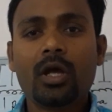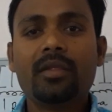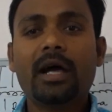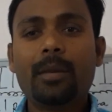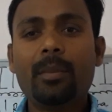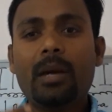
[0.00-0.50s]

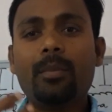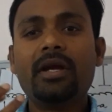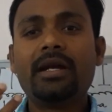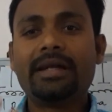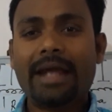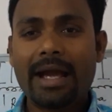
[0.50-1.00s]
that may
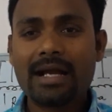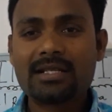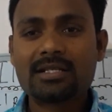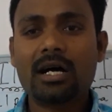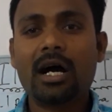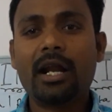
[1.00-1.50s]
be
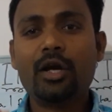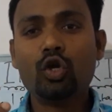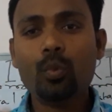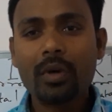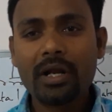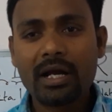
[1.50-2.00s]
text or
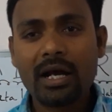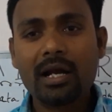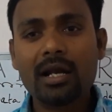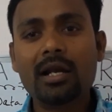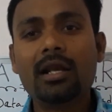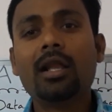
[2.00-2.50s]

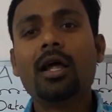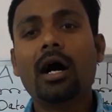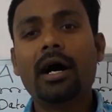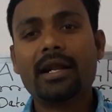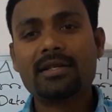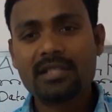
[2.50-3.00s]
numerical
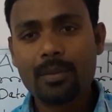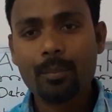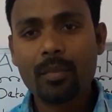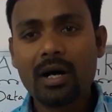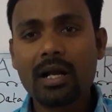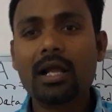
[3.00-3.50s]
or a
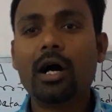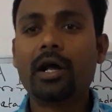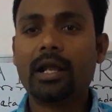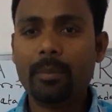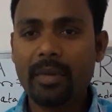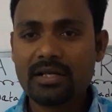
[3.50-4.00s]
symbol or
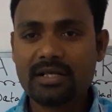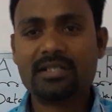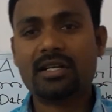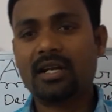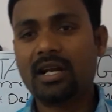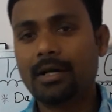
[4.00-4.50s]
image,
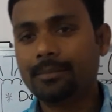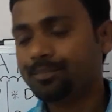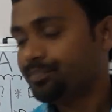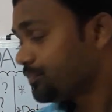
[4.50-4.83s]
etc.